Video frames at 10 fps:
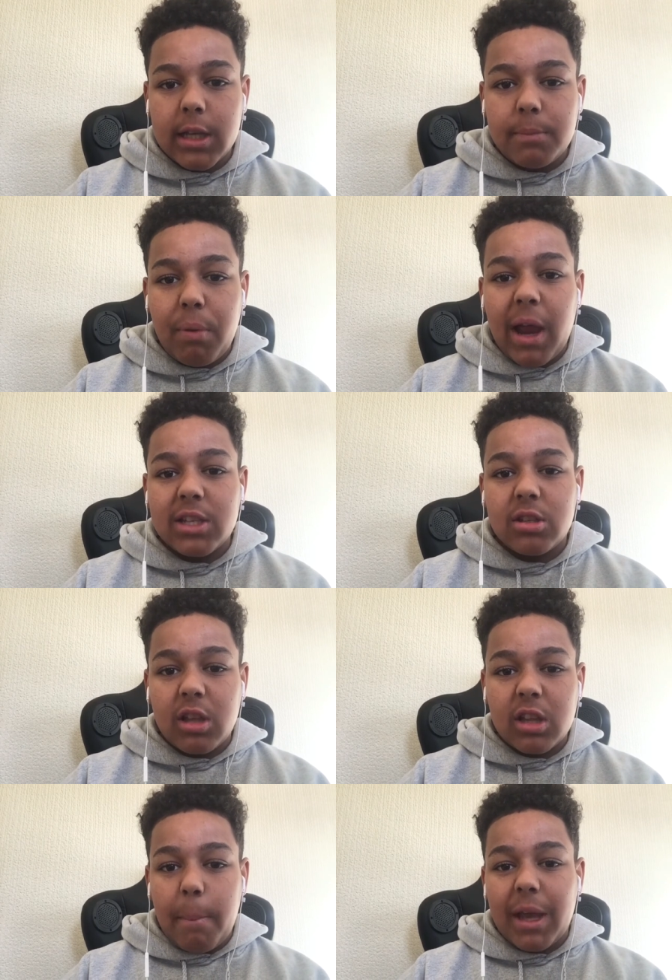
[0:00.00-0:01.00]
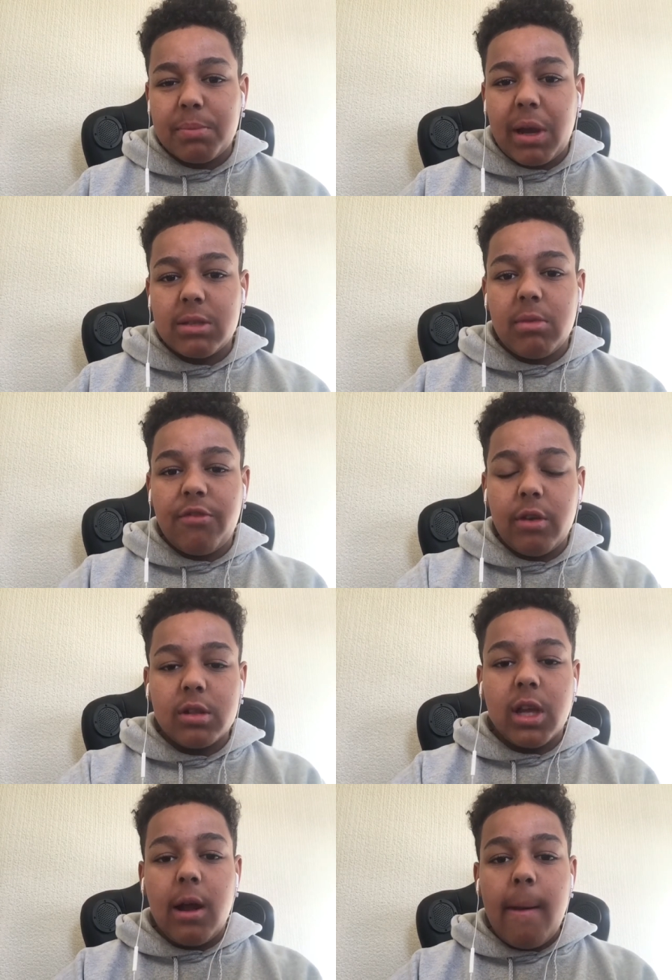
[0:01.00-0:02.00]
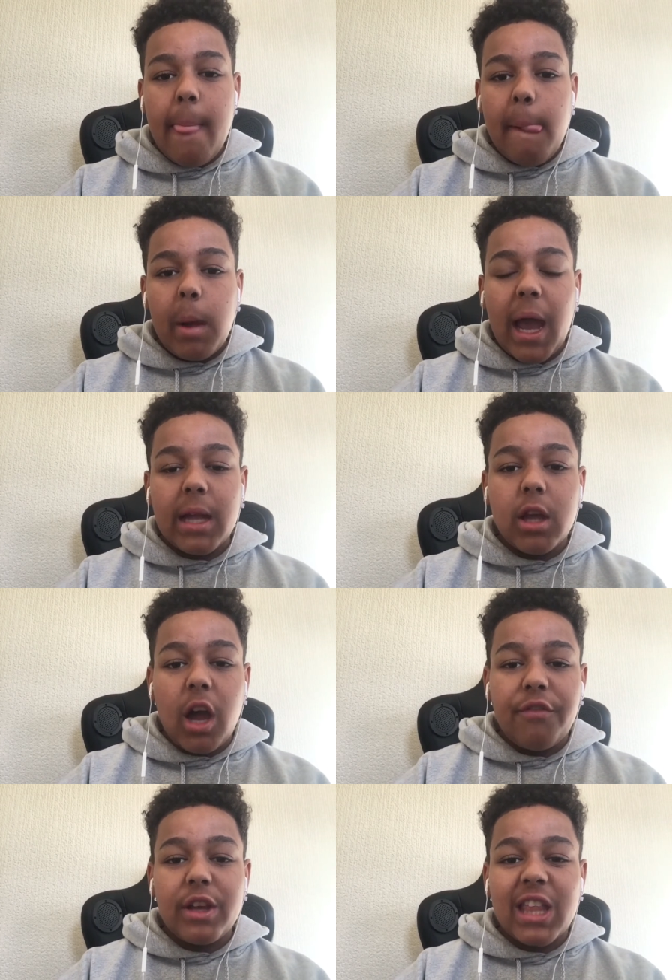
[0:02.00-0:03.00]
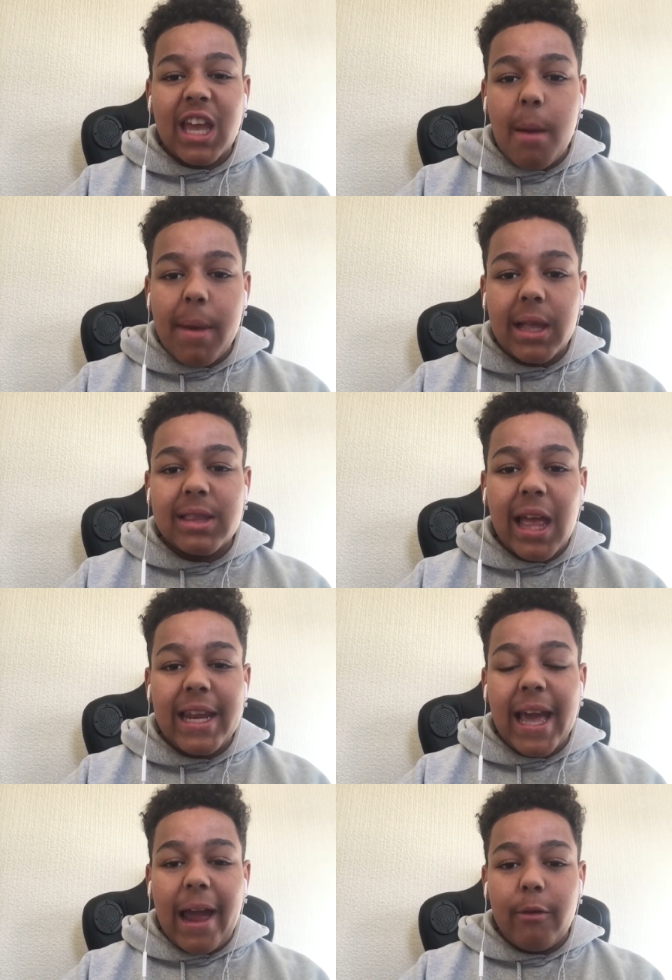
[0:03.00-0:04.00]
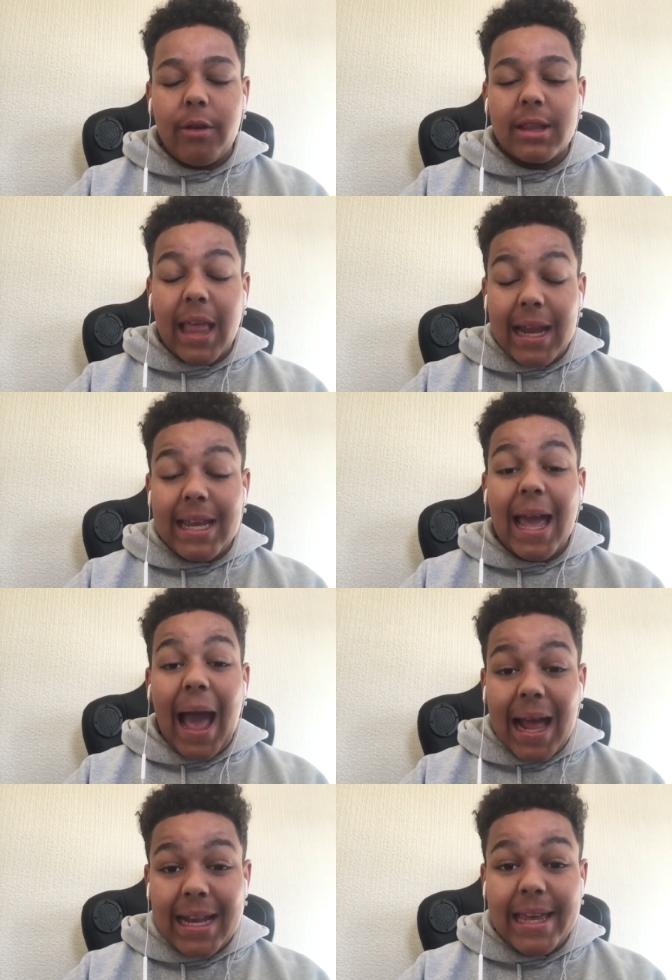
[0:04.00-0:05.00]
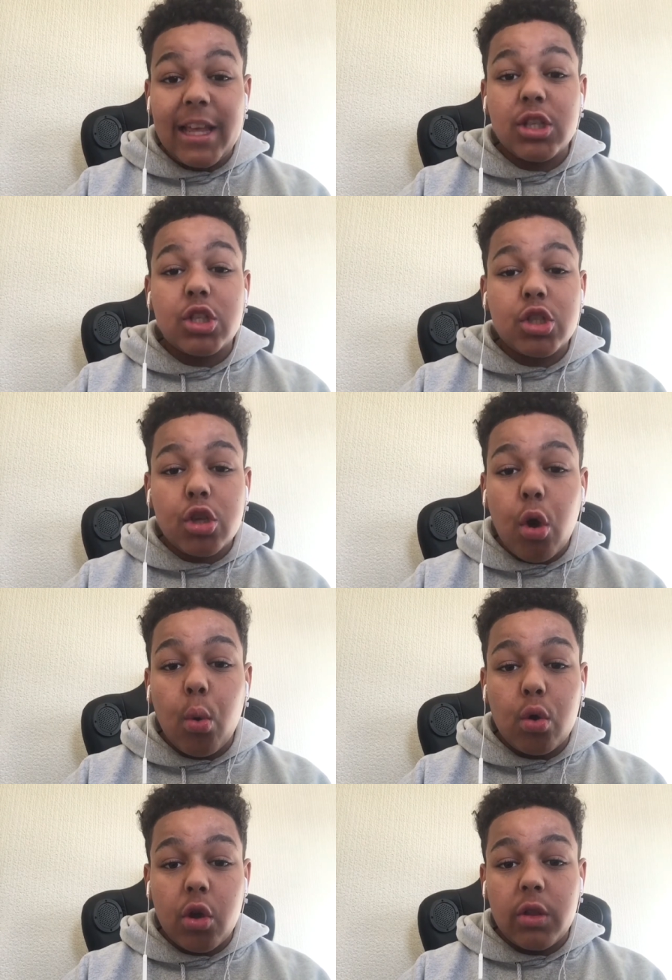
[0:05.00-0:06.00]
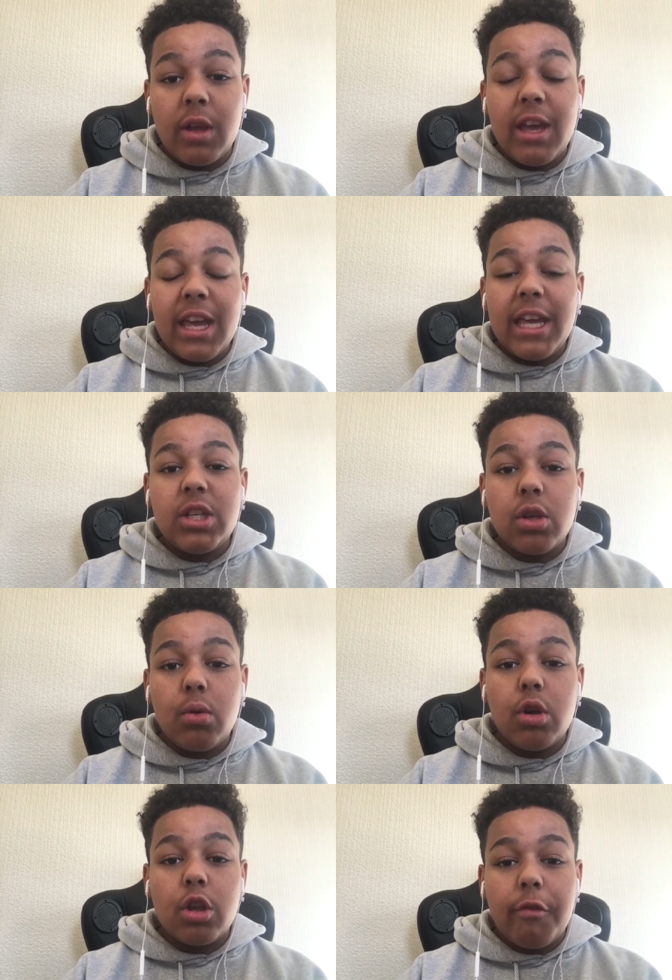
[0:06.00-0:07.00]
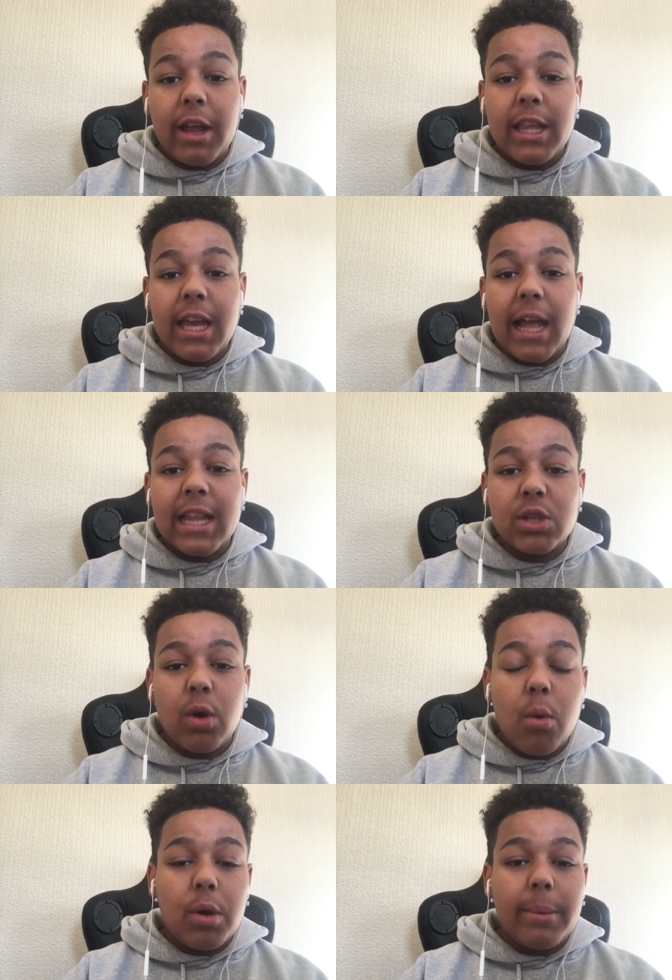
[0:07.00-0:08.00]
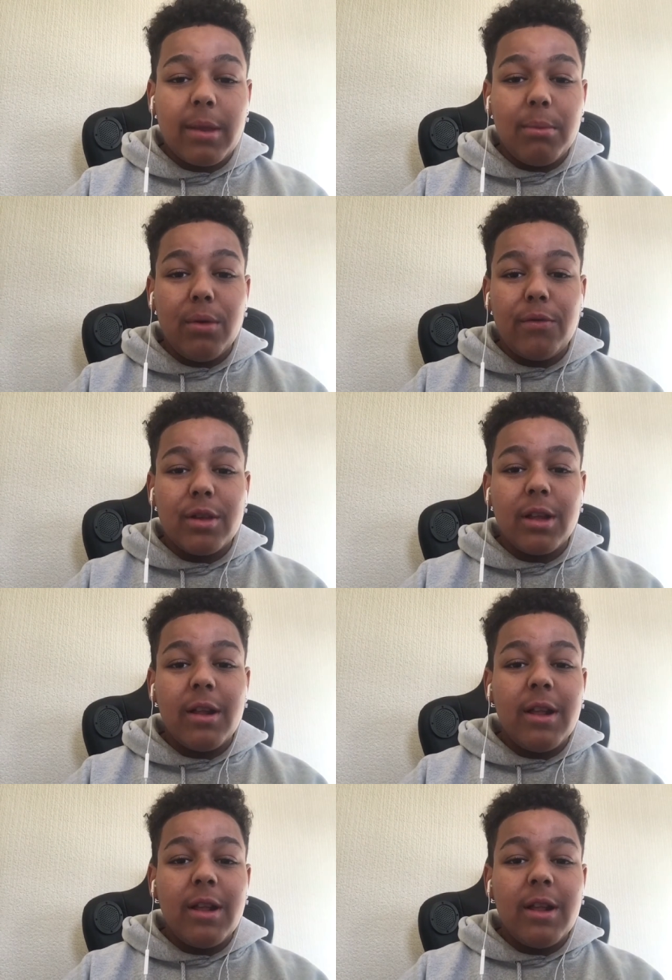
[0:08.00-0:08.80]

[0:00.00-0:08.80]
present, like the best present midfielder. And I think they can make Dele Alli, Dele Alli so good. He's so good already, and that's why I want him to move to